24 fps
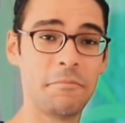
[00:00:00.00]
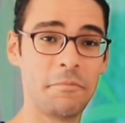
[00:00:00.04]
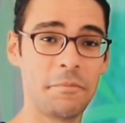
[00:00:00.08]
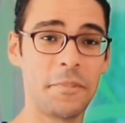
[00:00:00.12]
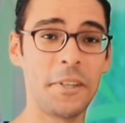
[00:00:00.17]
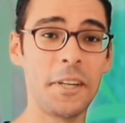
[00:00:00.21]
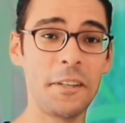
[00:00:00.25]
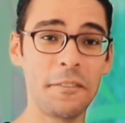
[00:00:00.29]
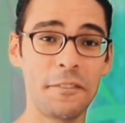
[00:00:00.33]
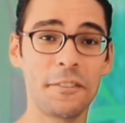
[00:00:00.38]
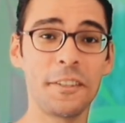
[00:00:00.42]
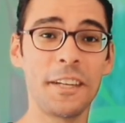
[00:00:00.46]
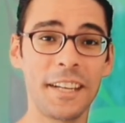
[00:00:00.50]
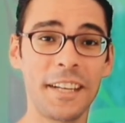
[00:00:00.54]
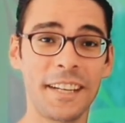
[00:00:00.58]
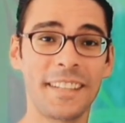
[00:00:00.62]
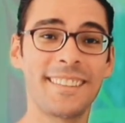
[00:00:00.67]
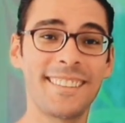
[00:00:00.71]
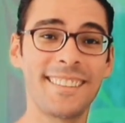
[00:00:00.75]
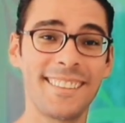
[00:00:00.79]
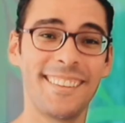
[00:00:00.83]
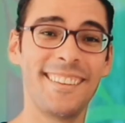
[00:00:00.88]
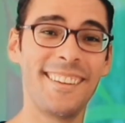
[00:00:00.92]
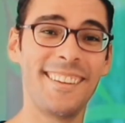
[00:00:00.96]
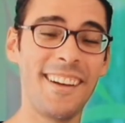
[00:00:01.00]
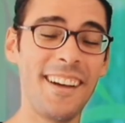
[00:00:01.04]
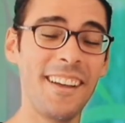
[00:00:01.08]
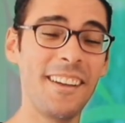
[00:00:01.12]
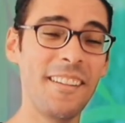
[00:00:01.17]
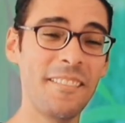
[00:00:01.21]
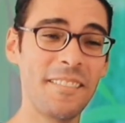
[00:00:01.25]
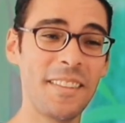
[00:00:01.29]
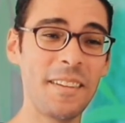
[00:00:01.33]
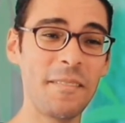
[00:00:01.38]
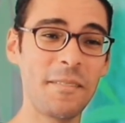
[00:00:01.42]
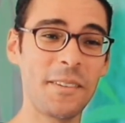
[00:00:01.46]
Perfect. All
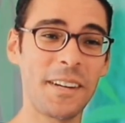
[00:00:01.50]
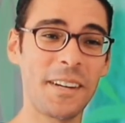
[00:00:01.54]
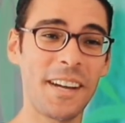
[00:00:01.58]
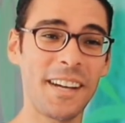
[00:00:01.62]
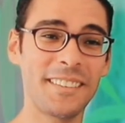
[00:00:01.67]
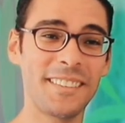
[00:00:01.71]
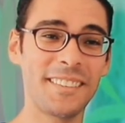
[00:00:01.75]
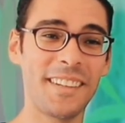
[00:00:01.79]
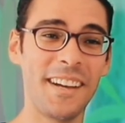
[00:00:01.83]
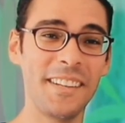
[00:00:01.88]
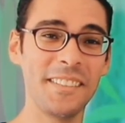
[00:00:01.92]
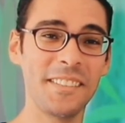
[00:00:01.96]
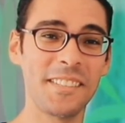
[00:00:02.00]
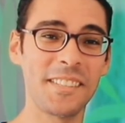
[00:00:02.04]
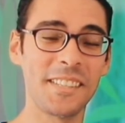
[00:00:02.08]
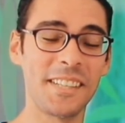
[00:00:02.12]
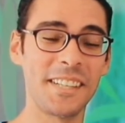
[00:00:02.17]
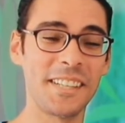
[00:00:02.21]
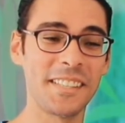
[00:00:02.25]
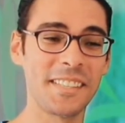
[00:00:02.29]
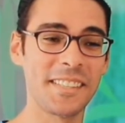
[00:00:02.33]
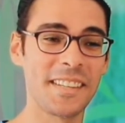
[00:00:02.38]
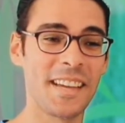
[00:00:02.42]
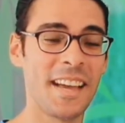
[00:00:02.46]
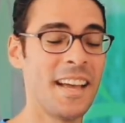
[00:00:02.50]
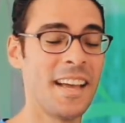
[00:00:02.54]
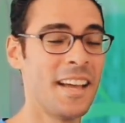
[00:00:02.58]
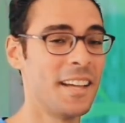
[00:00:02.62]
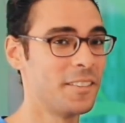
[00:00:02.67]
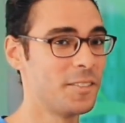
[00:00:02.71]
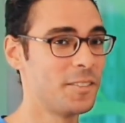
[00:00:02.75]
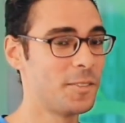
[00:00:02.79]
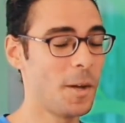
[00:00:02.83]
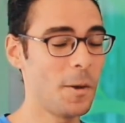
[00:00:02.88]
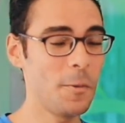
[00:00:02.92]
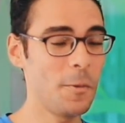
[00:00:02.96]
of them correct answers.
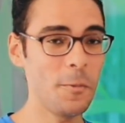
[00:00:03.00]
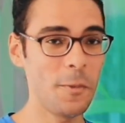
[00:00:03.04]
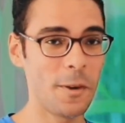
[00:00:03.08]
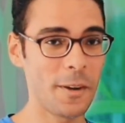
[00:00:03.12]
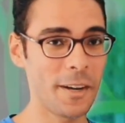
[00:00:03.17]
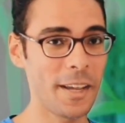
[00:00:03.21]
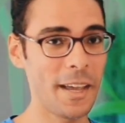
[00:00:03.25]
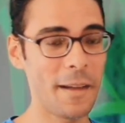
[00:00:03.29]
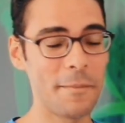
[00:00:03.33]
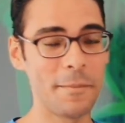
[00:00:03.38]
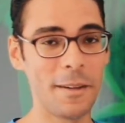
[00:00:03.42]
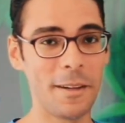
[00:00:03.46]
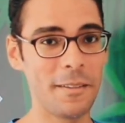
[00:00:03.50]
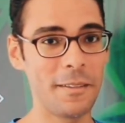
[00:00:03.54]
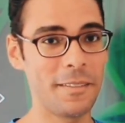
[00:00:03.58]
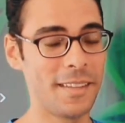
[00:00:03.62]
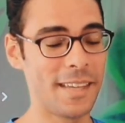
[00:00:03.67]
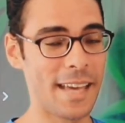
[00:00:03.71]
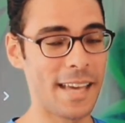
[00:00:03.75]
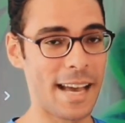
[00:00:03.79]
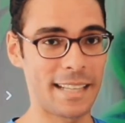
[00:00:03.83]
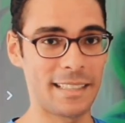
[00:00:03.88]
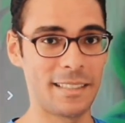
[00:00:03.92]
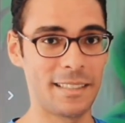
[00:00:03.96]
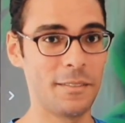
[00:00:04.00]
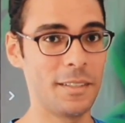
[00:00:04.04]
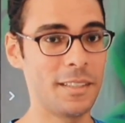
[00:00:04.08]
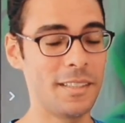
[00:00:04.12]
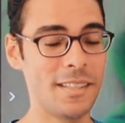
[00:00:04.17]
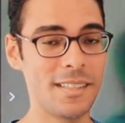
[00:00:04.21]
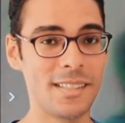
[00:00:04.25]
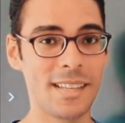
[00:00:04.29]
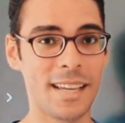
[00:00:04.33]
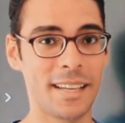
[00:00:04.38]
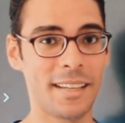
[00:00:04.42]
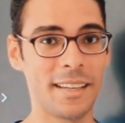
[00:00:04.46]
Don't worry about the
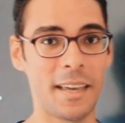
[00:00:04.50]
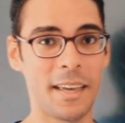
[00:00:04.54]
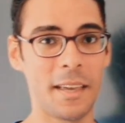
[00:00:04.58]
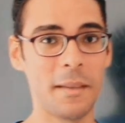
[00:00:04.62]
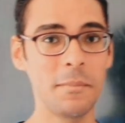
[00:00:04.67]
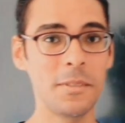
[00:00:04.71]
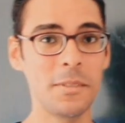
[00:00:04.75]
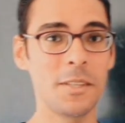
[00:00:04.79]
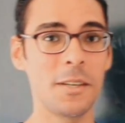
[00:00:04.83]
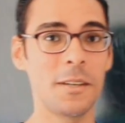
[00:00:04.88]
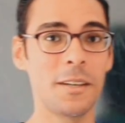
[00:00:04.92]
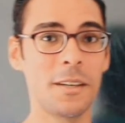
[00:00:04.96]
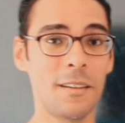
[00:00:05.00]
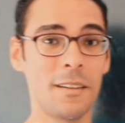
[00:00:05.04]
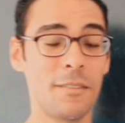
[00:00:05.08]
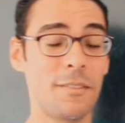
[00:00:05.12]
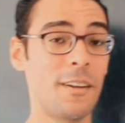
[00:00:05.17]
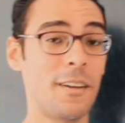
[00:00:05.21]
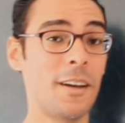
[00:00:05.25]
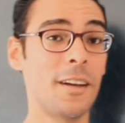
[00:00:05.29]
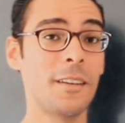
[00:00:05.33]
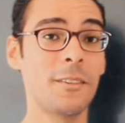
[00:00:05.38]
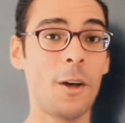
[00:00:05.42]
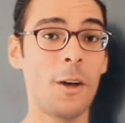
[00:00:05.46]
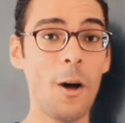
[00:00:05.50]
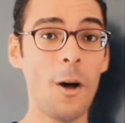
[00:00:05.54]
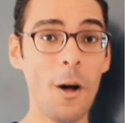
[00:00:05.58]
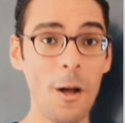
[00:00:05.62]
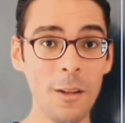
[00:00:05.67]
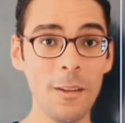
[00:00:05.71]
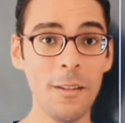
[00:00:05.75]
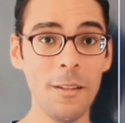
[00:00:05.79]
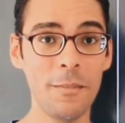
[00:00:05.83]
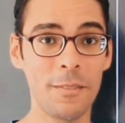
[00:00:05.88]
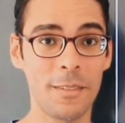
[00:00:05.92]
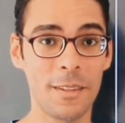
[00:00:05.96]
activities and games. You're gonna find
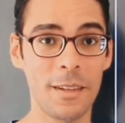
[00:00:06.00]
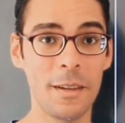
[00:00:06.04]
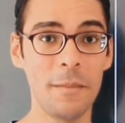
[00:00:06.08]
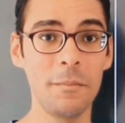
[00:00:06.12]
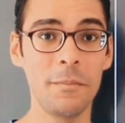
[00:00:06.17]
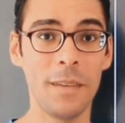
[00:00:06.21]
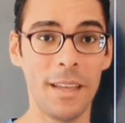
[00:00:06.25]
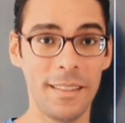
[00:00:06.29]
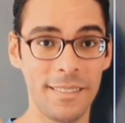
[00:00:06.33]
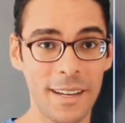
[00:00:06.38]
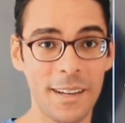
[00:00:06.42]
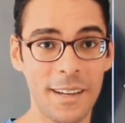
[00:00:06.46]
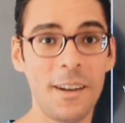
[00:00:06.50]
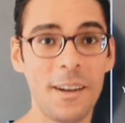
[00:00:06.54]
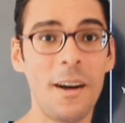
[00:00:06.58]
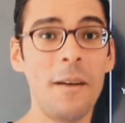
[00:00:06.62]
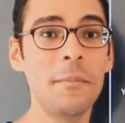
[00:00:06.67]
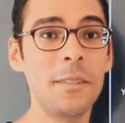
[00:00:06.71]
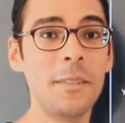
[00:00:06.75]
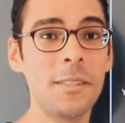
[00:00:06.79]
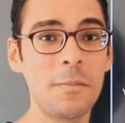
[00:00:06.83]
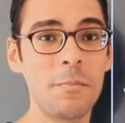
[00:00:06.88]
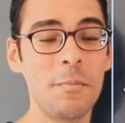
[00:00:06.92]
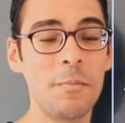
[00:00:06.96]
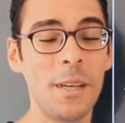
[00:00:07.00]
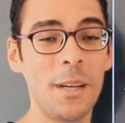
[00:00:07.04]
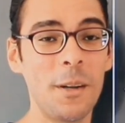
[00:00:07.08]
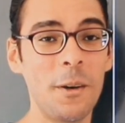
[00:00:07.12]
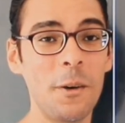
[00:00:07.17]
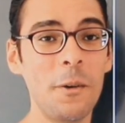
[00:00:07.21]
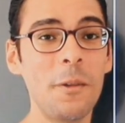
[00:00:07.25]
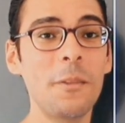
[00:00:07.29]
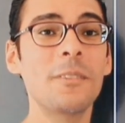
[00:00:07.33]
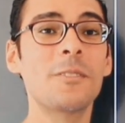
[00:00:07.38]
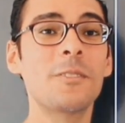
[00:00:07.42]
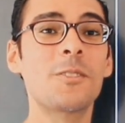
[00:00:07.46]
all of them in the comments
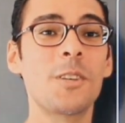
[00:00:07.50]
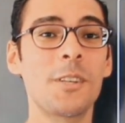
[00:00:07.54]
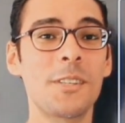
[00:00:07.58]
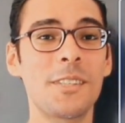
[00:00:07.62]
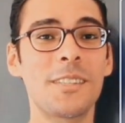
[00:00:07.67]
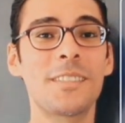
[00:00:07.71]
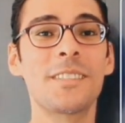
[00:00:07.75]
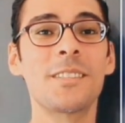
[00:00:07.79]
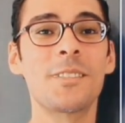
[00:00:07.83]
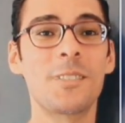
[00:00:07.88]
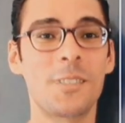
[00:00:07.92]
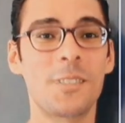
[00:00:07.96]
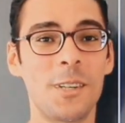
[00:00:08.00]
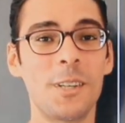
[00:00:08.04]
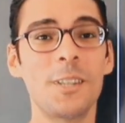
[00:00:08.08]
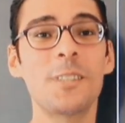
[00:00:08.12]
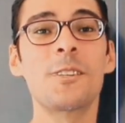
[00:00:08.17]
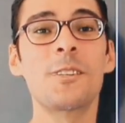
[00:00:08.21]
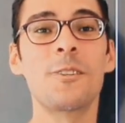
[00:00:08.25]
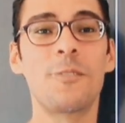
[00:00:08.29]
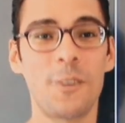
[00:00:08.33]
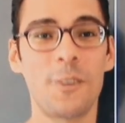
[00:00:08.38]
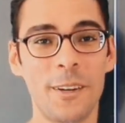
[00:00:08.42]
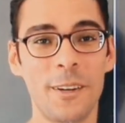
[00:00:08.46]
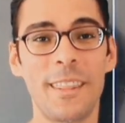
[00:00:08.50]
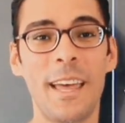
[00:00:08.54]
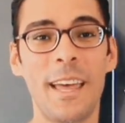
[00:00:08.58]
below. Just search for